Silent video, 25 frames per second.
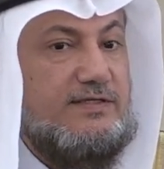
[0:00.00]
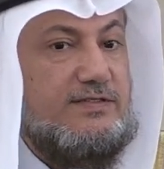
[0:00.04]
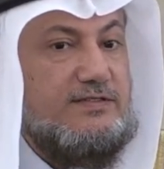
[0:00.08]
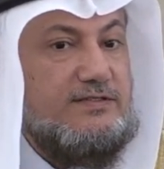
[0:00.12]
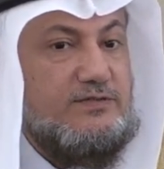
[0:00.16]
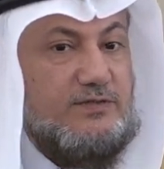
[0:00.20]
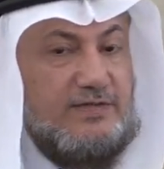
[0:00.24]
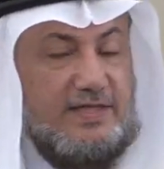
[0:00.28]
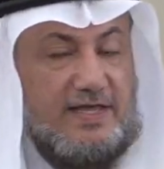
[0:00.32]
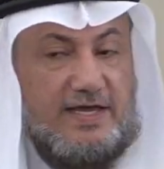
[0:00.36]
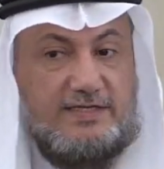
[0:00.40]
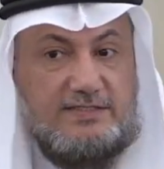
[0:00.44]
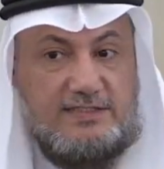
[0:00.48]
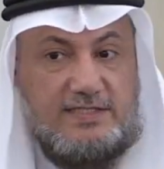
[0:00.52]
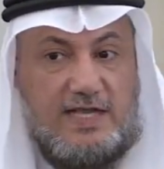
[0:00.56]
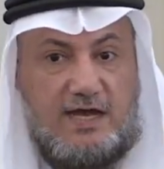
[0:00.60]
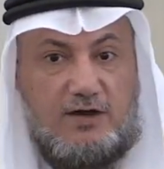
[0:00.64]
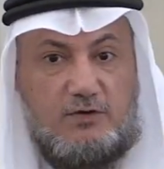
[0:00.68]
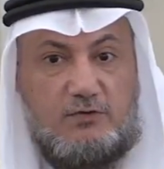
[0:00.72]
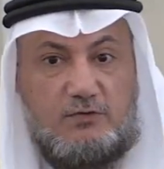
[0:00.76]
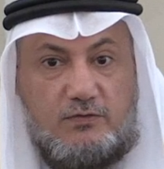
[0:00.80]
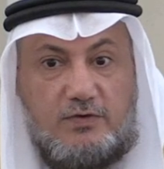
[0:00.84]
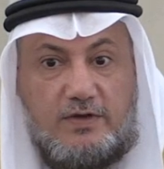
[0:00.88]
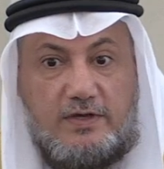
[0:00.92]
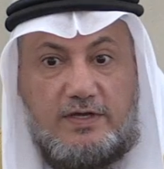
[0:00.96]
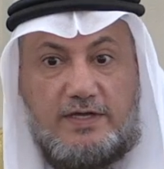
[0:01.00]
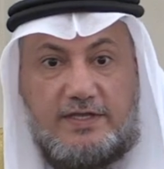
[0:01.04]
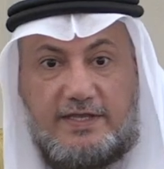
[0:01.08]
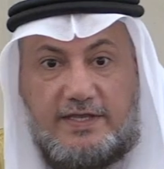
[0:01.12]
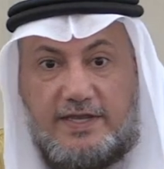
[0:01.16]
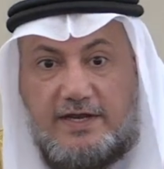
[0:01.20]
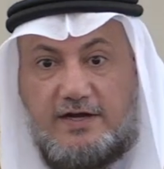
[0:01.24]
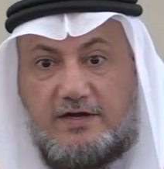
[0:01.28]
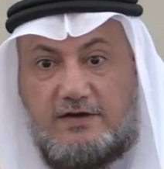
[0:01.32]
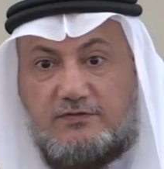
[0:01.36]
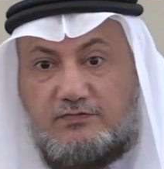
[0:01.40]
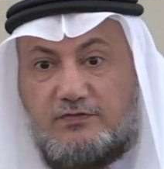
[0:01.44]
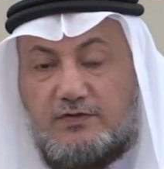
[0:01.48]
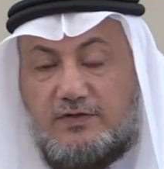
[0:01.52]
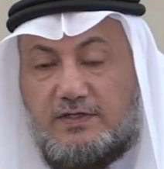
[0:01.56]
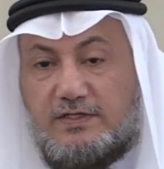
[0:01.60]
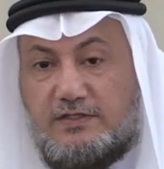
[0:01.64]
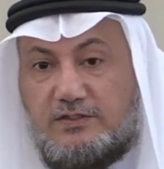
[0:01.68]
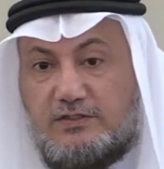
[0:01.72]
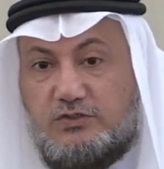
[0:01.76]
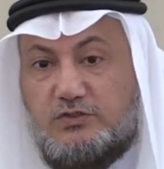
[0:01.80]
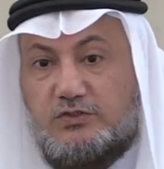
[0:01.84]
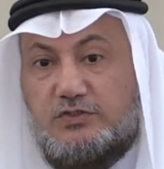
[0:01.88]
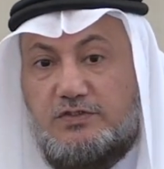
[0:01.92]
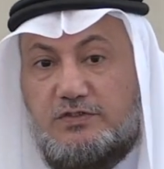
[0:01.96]
So that is how careful
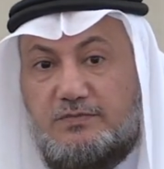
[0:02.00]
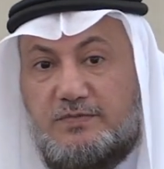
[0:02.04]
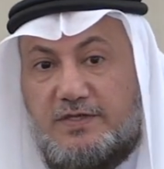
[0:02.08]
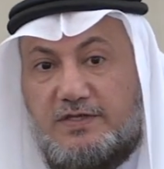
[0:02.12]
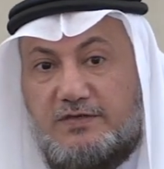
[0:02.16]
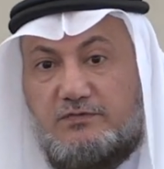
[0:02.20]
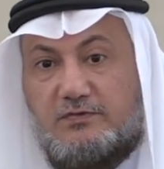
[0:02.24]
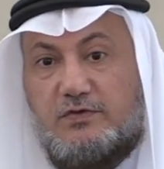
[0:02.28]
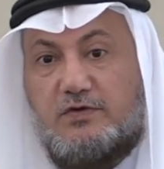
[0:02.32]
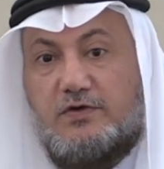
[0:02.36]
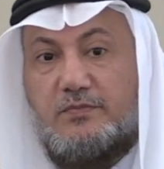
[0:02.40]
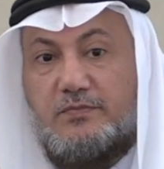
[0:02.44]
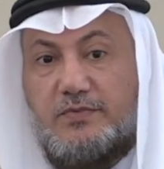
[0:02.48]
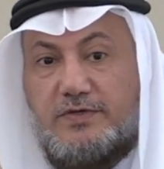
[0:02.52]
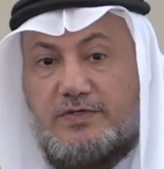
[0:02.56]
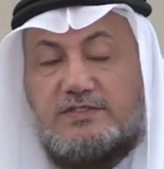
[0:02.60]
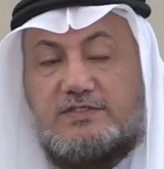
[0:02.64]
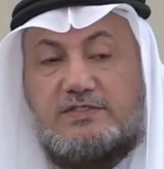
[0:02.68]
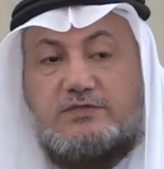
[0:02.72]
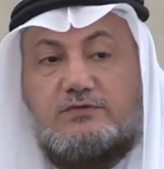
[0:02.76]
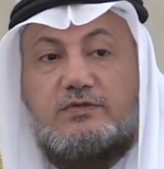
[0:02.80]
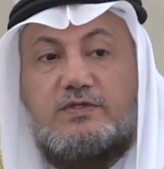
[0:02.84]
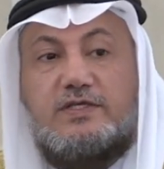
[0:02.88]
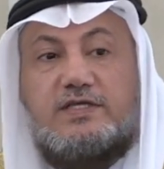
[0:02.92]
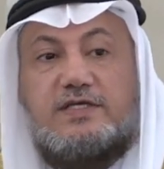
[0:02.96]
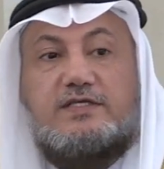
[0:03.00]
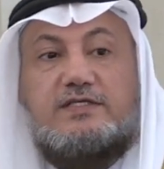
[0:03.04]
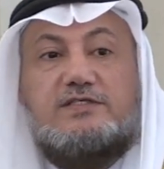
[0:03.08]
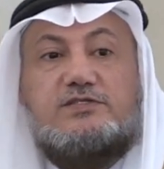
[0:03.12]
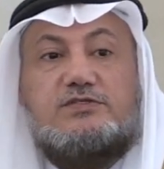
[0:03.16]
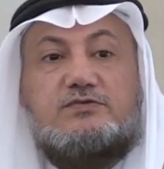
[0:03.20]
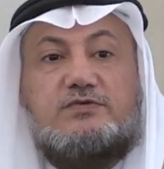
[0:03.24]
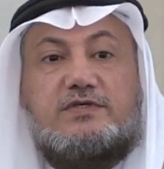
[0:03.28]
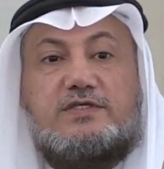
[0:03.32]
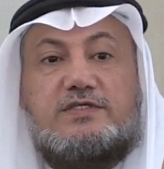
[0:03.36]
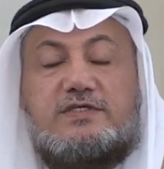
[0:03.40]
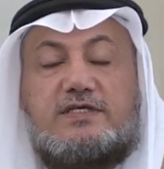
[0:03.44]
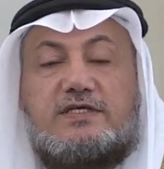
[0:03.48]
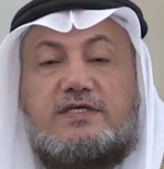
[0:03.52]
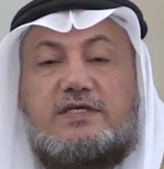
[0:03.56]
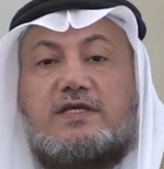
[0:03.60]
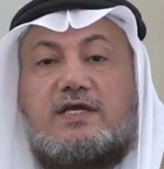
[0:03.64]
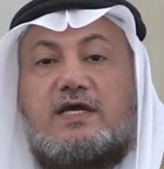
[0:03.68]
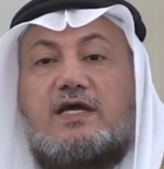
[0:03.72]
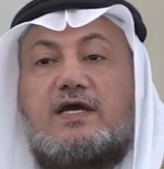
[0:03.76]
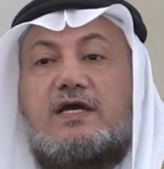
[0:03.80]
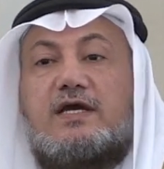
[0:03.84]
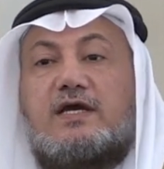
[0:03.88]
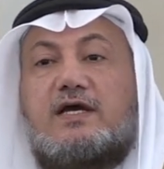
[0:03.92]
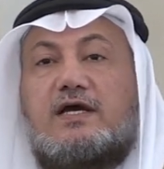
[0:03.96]
it should be for a person when he is treating
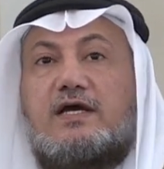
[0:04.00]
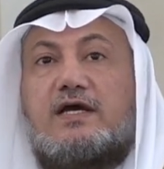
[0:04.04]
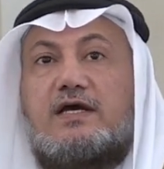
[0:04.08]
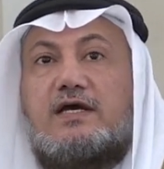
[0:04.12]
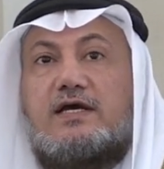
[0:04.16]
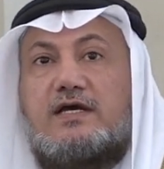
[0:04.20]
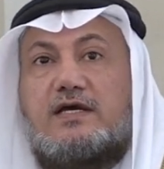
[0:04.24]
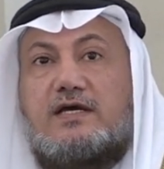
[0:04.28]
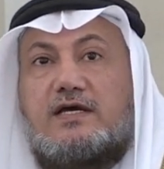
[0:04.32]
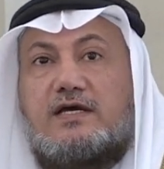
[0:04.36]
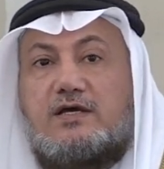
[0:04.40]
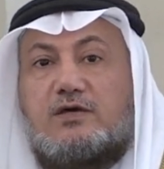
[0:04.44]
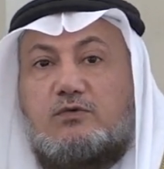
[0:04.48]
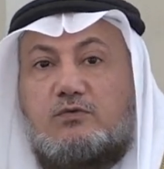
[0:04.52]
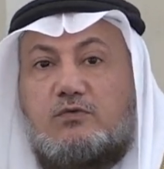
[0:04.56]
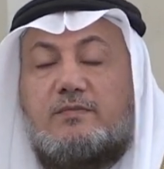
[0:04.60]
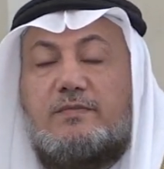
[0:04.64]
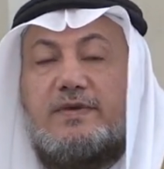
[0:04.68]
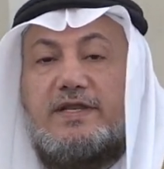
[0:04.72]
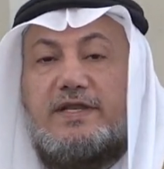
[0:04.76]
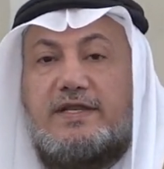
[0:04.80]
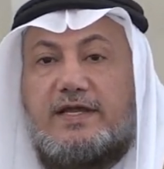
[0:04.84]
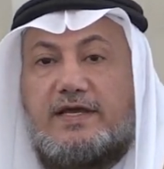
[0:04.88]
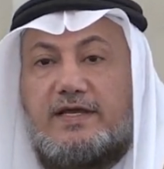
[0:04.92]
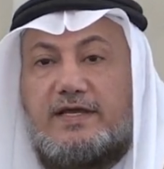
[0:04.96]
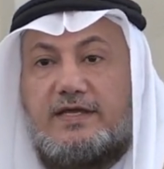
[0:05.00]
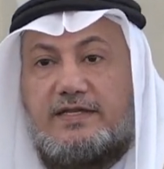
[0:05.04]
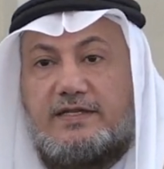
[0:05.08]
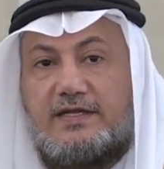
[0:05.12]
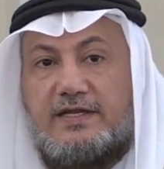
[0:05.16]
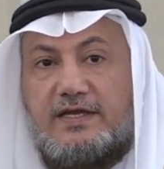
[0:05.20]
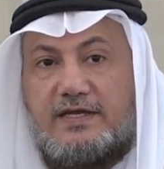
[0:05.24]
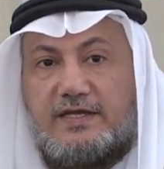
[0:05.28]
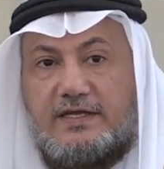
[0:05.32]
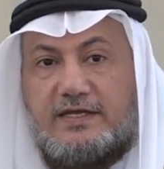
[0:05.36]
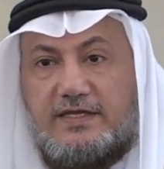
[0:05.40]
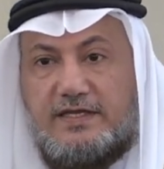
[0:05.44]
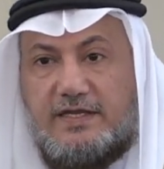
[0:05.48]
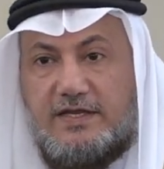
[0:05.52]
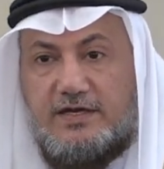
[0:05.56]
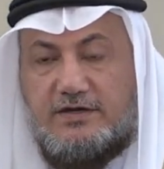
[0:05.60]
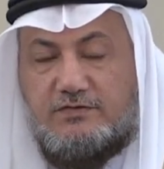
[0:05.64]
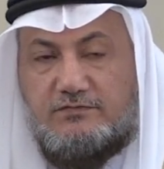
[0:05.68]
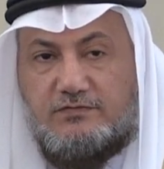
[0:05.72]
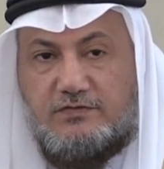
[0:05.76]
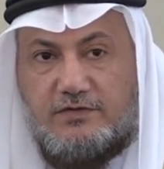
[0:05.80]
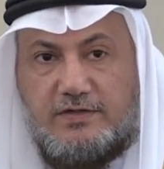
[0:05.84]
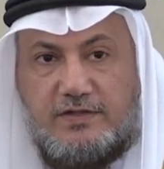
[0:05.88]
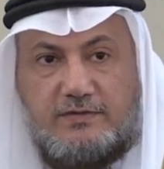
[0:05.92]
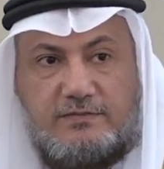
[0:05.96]
a woman and,
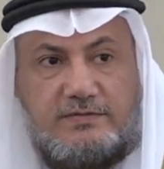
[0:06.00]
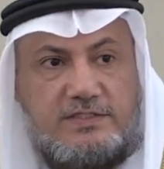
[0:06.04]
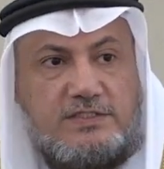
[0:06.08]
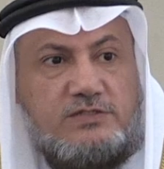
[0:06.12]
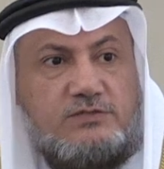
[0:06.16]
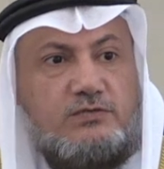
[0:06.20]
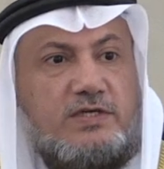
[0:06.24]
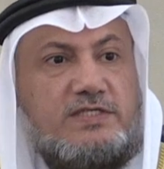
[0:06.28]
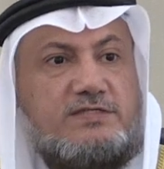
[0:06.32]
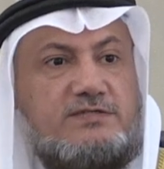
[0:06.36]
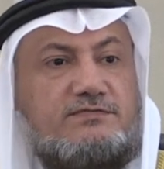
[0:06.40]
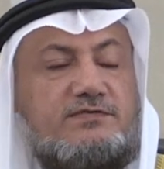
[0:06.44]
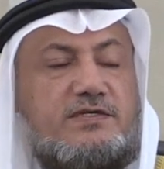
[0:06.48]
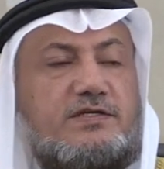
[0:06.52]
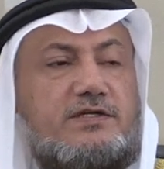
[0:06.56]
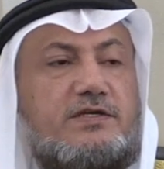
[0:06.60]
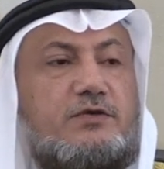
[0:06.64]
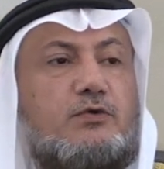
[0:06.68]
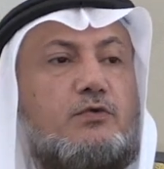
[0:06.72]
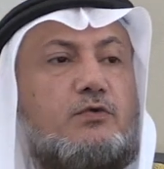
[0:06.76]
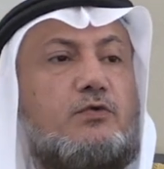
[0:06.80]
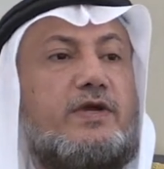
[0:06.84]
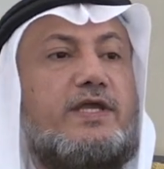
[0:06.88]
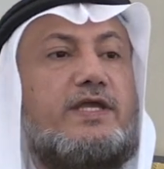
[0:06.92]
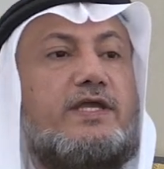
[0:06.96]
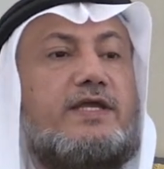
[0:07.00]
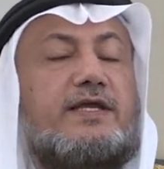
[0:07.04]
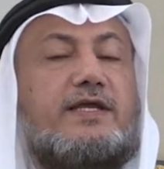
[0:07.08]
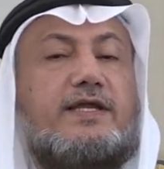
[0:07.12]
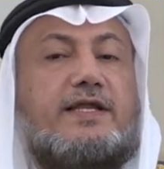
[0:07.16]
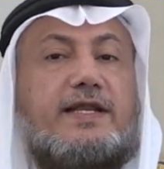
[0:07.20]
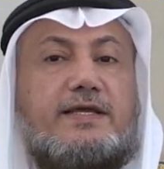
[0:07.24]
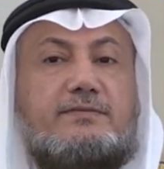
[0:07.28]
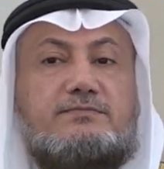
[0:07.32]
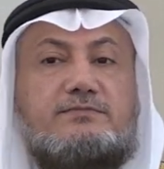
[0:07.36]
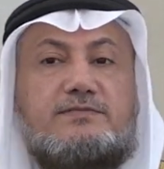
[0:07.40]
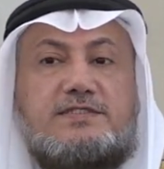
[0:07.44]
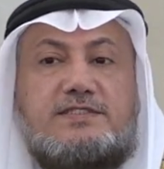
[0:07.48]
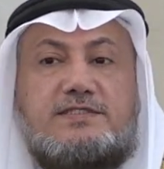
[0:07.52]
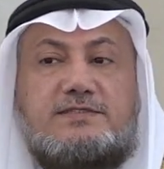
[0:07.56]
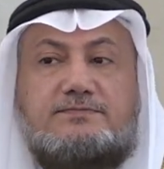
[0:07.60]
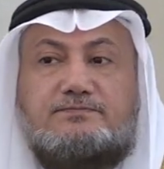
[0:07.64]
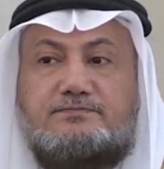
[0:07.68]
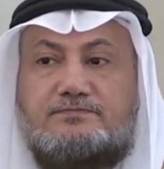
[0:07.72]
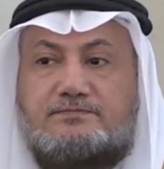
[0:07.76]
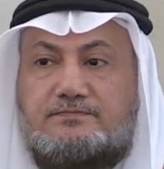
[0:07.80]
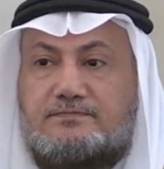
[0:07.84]
caring for them. This was a very quick glimpse